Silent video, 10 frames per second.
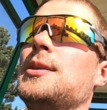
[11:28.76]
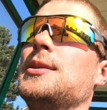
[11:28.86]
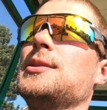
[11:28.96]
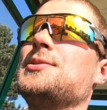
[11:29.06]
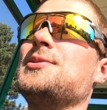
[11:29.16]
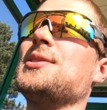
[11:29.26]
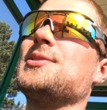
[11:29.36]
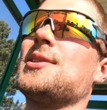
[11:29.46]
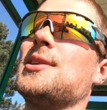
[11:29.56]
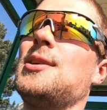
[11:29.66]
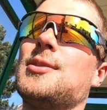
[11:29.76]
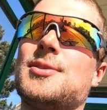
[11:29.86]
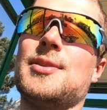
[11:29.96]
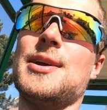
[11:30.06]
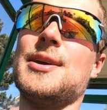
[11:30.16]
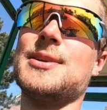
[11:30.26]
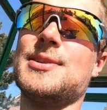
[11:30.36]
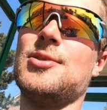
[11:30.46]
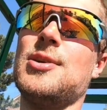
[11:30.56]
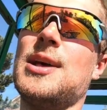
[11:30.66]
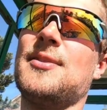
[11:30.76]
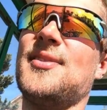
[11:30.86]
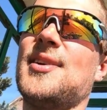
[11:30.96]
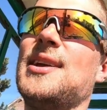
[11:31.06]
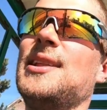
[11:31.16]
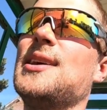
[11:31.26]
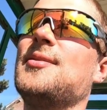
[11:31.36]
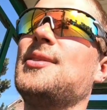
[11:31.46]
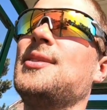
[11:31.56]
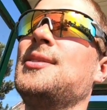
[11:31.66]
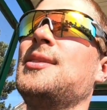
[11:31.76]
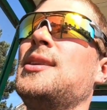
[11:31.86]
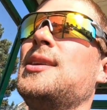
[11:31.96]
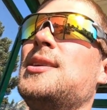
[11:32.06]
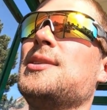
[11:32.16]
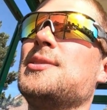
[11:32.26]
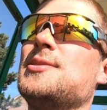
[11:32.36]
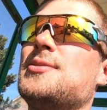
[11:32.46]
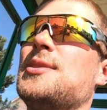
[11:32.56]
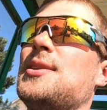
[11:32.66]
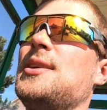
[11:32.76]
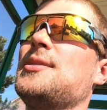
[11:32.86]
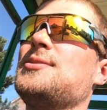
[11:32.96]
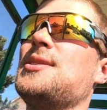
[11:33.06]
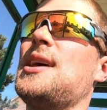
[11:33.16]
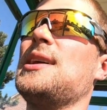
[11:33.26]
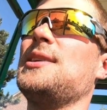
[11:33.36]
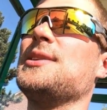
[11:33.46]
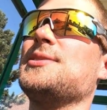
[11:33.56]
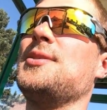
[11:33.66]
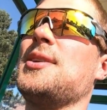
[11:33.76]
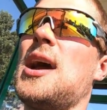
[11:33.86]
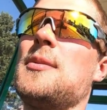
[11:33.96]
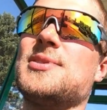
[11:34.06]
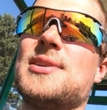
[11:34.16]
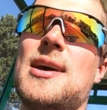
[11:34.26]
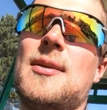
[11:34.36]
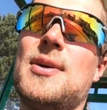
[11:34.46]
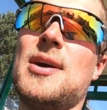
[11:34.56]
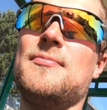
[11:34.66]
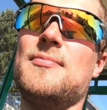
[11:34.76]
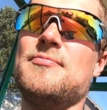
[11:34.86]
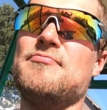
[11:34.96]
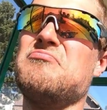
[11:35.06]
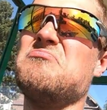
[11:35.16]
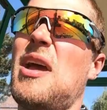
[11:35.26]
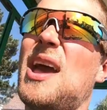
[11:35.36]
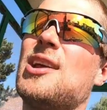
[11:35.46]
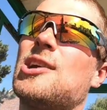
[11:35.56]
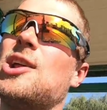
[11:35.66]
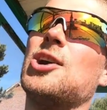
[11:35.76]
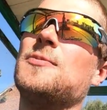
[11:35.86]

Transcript: it's 6 o'clock so yeah, and I still got like 30 left. So I think today I'll get to the campsite about 8 o'clock.